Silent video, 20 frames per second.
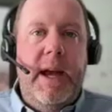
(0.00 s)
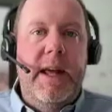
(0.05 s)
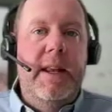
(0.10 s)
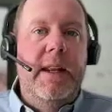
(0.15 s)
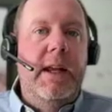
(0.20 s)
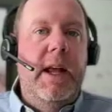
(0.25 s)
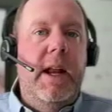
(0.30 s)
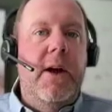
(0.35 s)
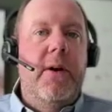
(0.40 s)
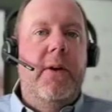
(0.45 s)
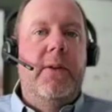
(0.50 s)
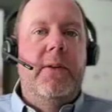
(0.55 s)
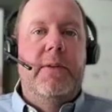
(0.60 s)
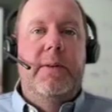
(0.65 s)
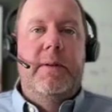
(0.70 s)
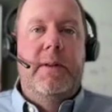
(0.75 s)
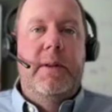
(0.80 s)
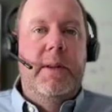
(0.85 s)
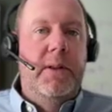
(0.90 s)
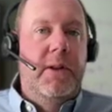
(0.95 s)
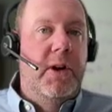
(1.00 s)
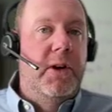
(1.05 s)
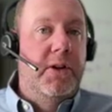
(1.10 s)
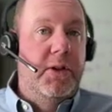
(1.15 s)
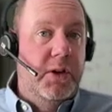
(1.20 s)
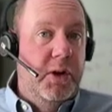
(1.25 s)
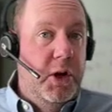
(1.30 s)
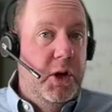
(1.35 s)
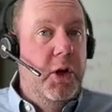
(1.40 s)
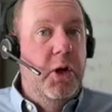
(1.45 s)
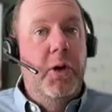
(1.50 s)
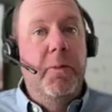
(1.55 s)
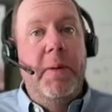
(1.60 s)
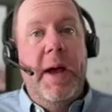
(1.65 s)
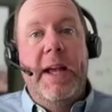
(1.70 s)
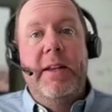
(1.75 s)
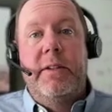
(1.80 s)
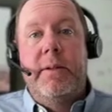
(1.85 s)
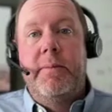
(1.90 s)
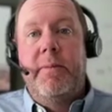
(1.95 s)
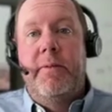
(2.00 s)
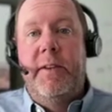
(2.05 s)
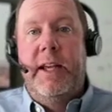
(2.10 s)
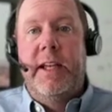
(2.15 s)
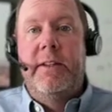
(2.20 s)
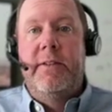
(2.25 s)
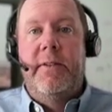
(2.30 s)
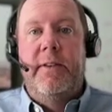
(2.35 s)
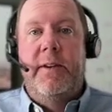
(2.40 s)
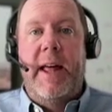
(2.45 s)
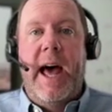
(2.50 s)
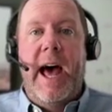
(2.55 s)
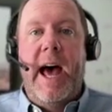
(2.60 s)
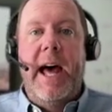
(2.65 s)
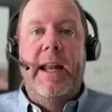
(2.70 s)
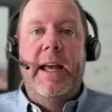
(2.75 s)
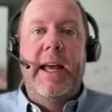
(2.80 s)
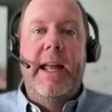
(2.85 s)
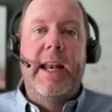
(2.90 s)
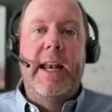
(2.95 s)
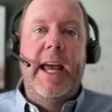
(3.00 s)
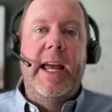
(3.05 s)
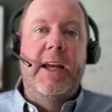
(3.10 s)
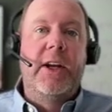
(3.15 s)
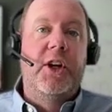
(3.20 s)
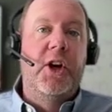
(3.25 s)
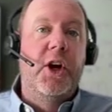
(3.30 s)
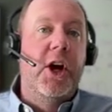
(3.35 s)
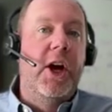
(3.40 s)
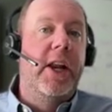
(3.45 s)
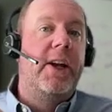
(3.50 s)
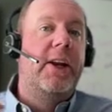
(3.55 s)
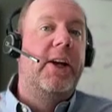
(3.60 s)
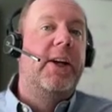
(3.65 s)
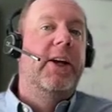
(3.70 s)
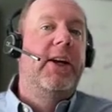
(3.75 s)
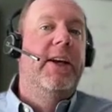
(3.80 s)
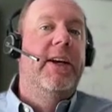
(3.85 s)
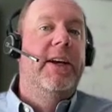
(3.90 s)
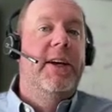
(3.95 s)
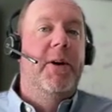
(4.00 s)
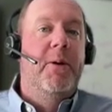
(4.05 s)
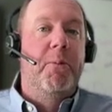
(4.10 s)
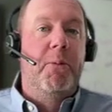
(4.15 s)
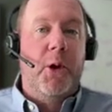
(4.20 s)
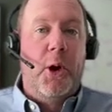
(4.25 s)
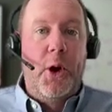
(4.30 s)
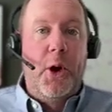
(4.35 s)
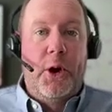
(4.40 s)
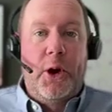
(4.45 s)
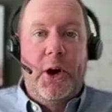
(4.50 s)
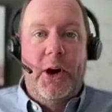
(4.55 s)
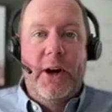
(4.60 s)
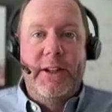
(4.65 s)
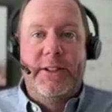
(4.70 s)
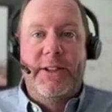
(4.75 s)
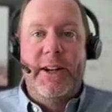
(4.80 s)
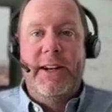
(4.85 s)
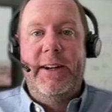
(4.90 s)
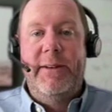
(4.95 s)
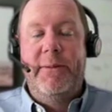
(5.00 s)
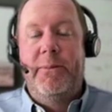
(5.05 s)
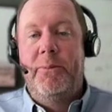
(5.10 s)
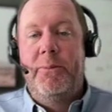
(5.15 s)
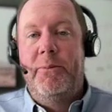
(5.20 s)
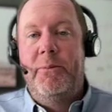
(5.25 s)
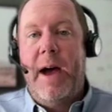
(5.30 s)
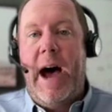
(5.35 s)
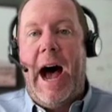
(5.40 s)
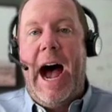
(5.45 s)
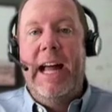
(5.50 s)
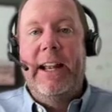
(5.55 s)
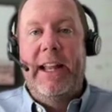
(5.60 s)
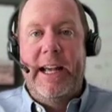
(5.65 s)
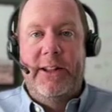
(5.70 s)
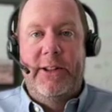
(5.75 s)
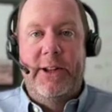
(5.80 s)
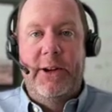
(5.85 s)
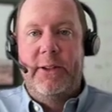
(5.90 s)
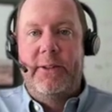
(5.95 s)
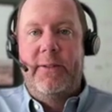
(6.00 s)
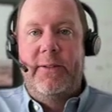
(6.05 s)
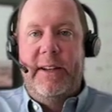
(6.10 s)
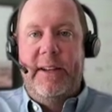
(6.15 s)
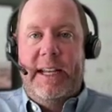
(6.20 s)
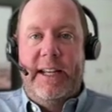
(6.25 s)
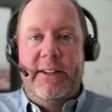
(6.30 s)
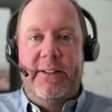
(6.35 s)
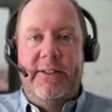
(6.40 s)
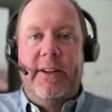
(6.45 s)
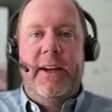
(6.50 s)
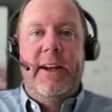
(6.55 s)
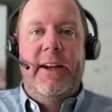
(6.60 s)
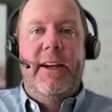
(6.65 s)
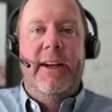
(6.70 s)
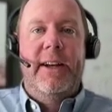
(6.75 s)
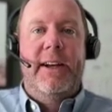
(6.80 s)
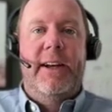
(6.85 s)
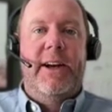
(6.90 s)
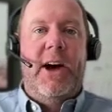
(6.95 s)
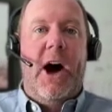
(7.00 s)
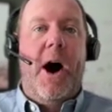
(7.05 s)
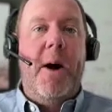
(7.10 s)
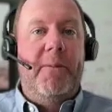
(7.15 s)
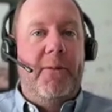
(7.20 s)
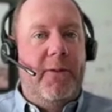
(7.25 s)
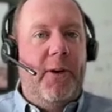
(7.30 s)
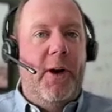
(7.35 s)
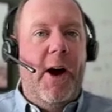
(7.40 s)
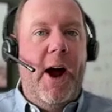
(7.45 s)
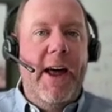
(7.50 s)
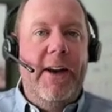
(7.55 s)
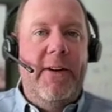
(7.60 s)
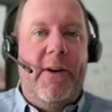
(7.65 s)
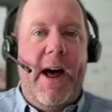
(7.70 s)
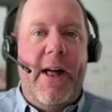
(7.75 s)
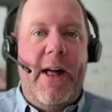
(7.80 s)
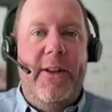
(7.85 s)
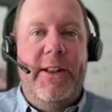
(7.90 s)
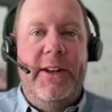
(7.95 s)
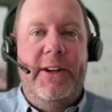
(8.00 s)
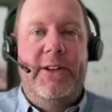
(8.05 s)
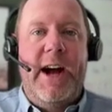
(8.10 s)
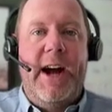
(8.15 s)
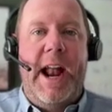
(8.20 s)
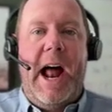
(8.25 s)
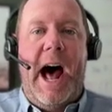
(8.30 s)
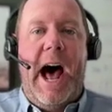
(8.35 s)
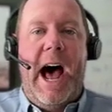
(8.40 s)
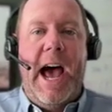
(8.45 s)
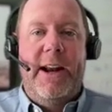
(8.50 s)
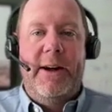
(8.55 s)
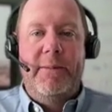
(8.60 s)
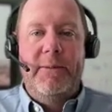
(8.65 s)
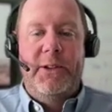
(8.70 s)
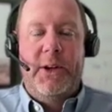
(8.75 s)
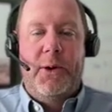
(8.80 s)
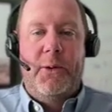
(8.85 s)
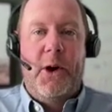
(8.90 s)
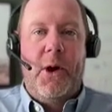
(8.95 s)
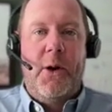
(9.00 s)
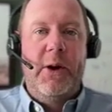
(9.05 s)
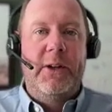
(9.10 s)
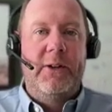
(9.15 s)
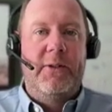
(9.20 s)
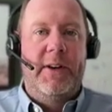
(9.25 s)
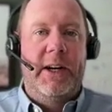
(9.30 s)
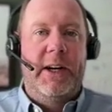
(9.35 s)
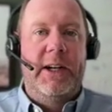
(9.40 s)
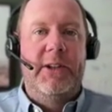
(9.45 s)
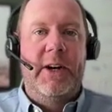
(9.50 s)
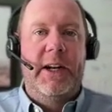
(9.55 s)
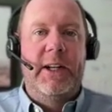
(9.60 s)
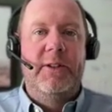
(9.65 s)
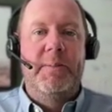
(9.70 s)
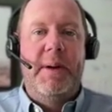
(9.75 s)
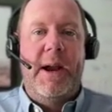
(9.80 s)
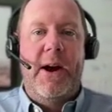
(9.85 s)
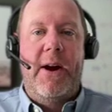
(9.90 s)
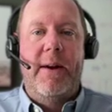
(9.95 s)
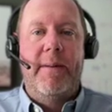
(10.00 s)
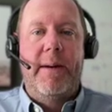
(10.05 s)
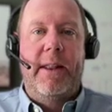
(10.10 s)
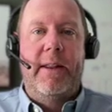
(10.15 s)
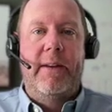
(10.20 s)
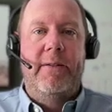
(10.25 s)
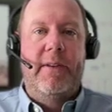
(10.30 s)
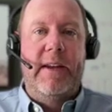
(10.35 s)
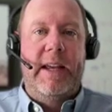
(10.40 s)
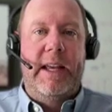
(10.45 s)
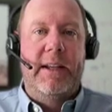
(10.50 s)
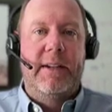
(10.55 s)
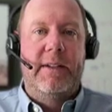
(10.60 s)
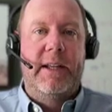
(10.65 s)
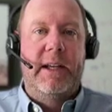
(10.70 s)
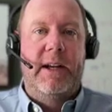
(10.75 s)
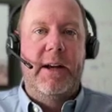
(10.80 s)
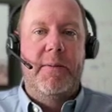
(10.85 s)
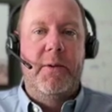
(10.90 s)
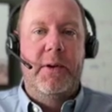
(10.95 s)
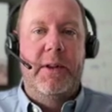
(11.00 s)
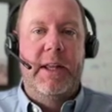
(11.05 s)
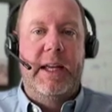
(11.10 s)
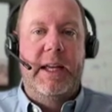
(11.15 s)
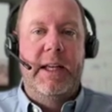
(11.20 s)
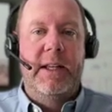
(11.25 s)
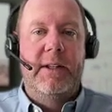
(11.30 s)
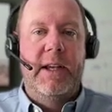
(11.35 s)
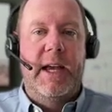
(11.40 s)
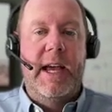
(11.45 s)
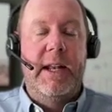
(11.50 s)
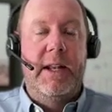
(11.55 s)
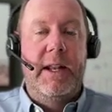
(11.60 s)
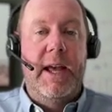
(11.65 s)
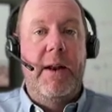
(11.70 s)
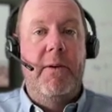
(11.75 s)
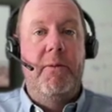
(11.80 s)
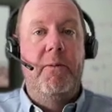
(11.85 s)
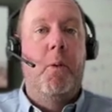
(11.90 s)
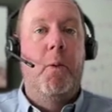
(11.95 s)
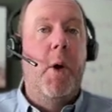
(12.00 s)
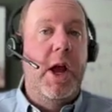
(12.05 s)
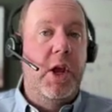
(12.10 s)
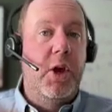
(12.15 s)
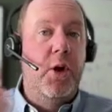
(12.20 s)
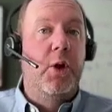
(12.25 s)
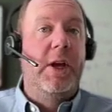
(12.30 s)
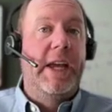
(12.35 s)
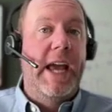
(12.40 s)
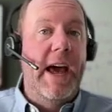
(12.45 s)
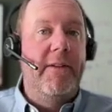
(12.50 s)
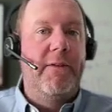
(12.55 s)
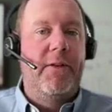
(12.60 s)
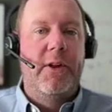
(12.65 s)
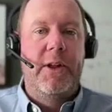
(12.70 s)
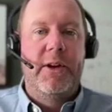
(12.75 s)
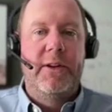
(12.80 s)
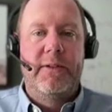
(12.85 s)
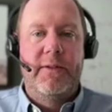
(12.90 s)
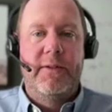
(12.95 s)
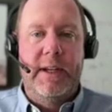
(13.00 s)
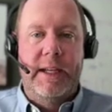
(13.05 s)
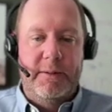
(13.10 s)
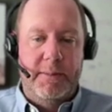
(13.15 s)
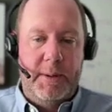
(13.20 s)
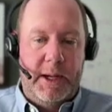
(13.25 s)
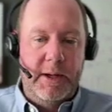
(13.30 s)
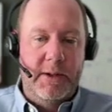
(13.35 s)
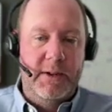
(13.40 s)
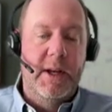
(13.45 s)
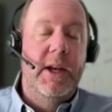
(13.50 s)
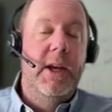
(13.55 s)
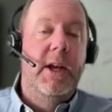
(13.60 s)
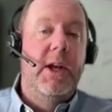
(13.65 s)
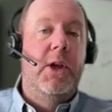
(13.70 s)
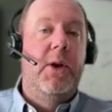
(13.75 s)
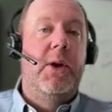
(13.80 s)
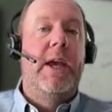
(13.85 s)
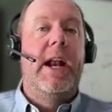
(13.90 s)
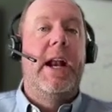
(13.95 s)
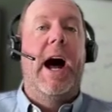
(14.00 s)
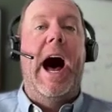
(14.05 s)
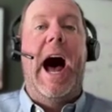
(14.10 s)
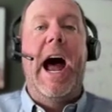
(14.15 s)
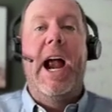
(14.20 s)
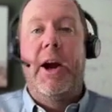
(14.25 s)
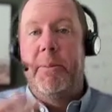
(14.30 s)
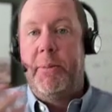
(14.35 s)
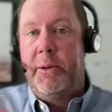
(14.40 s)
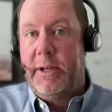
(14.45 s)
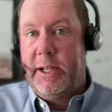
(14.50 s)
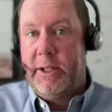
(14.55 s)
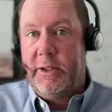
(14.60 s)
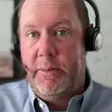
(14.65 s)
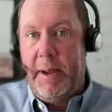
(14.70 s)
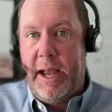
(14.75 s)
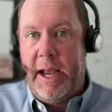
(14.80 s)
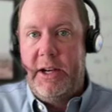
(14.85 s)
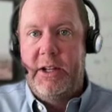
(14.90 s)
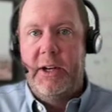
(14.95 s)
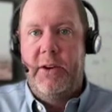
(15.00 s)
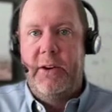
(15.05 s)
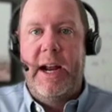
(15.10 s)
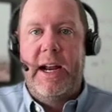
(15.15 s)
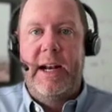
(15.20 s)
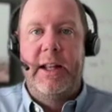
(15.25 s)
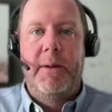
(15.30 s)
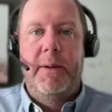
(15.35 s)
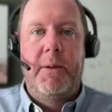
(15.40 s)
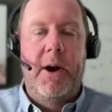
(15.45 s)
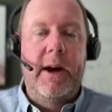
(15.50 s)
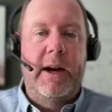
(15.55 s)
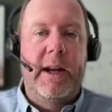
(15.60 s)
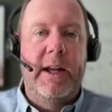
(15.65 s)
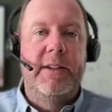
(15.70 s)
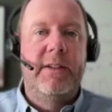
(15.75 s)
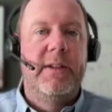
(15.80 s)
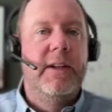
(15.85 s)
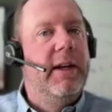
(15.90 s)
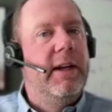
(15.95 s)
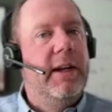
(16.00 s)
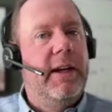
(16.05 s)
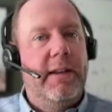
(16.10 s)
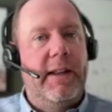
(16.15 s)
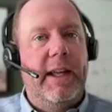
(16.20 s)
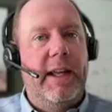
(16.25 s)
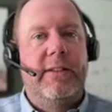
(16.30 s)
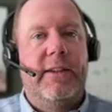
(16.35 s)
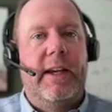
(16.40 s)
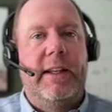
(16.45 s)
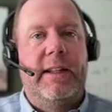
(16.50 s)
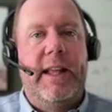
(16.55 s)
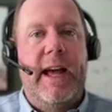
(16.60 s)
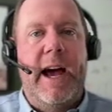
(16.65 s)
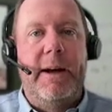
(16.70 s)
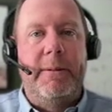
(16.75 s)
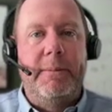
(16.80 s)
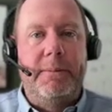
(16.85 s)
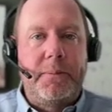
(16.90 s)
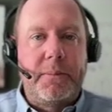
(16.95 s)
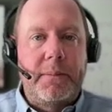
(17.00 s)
And you do pay some fees for that, and a good broker is going to highlight those fees up front rather than try to hide them. So we're always very transparent about the fees that come with these and what you get for those fees, because you get a higher participation rate in the markets, things like that.